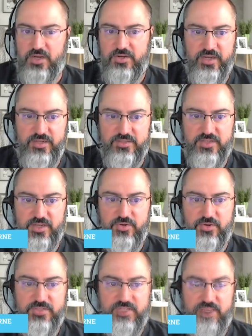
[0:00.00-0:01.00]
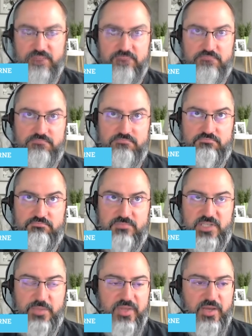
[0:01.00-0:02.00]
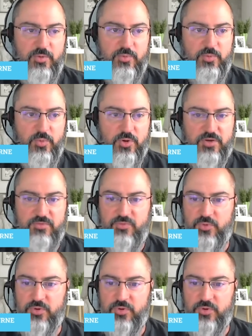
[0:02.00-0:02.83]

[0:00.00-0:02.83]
and Sitecore 10. Tell me how it would work for